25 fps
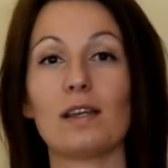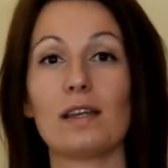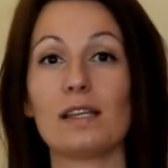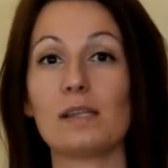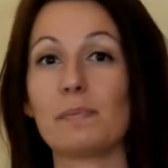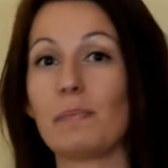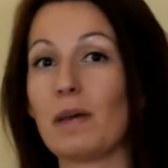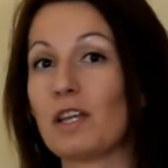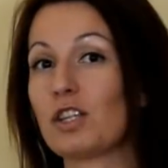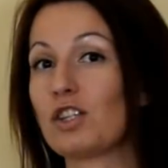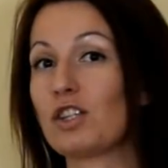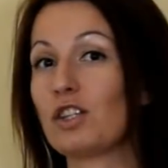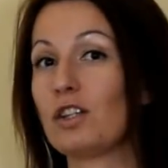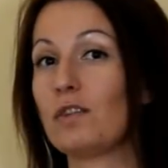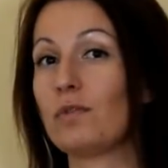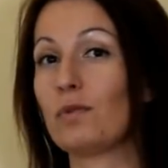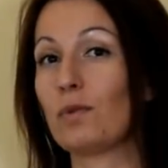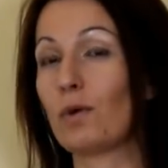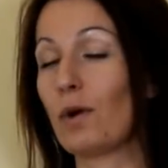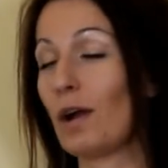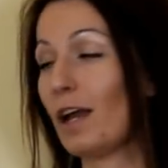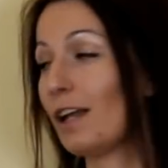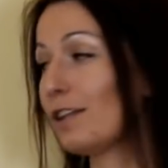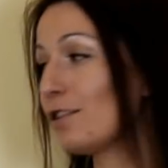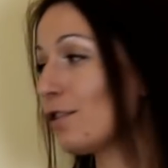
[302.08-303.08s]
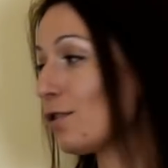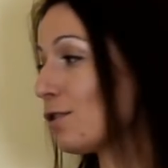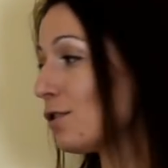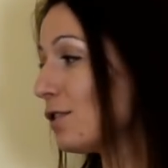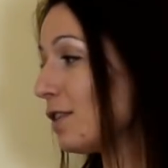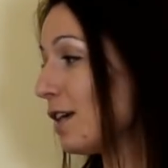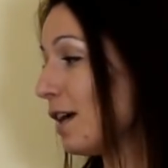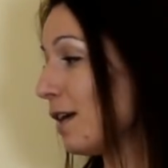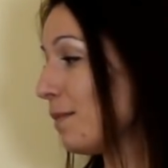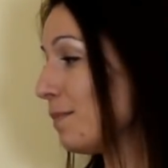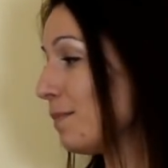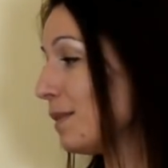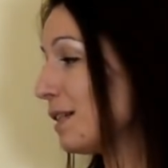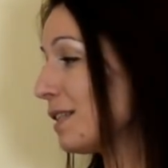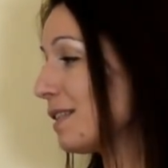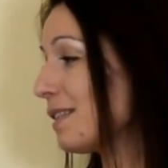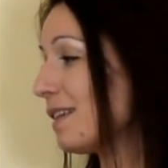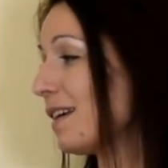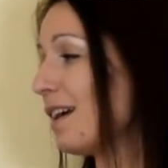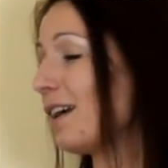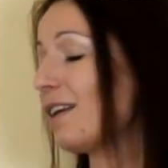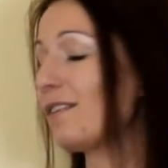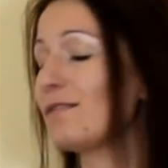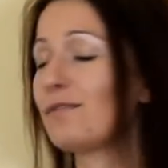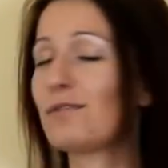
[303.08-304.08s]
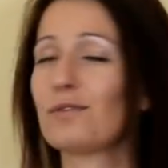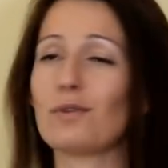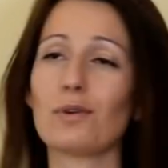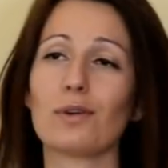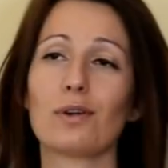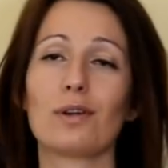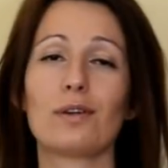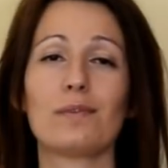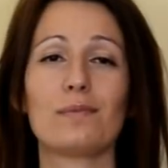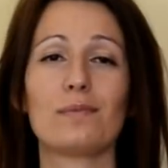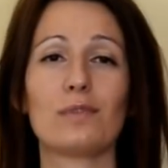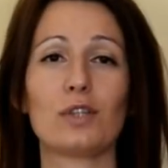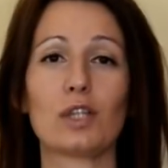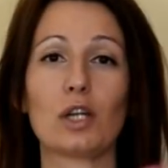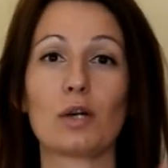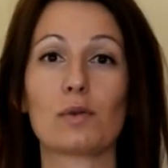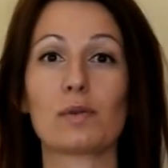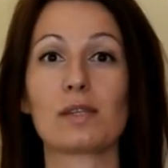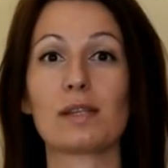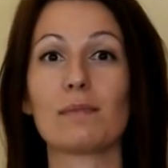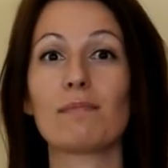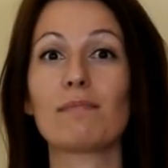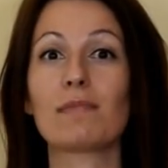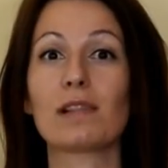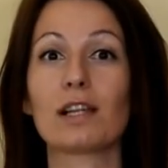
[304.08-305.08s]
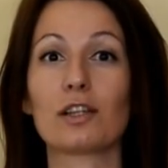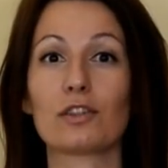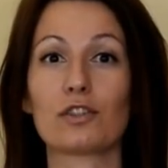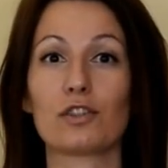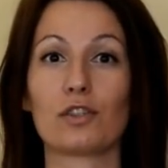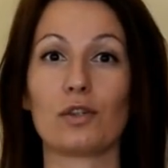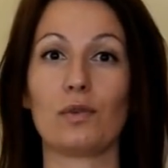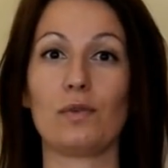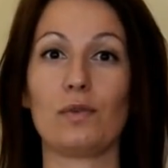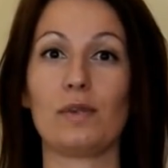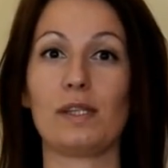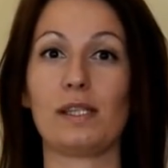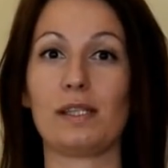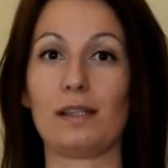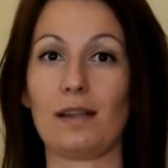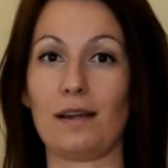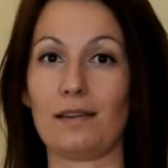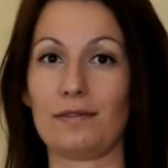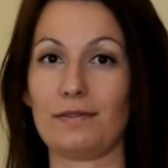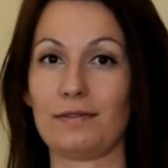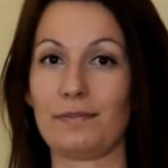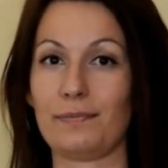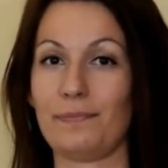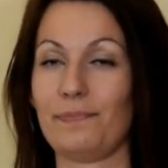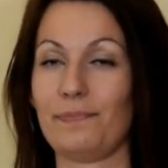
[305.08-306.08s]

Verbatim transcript: especially for entertainment and for, you know, some luxury stuff.